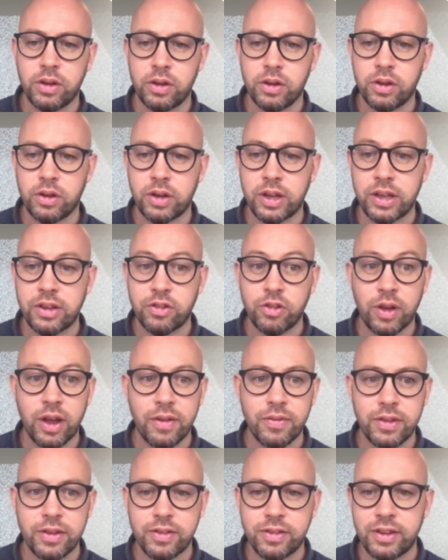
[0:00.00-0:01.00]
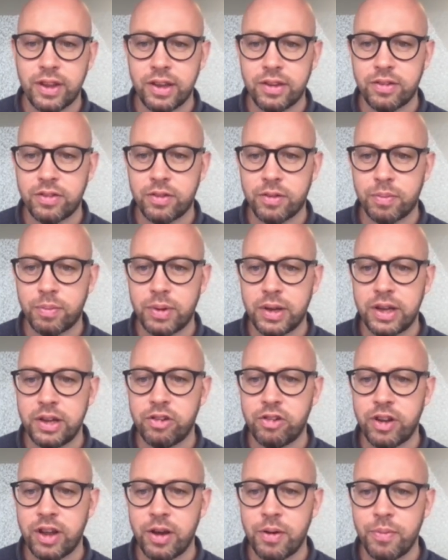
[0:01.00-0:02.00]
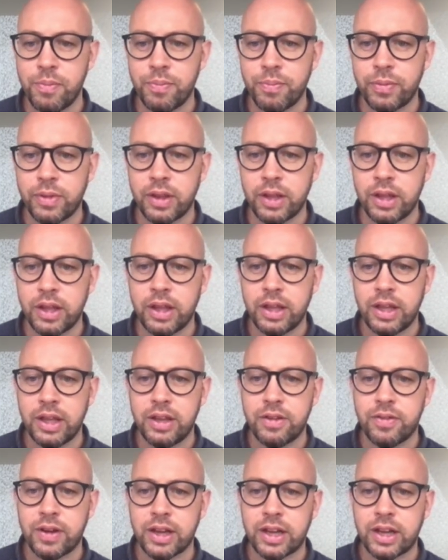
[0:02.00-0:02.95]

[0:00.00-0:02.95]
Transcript: okay, so I have this test page now. If I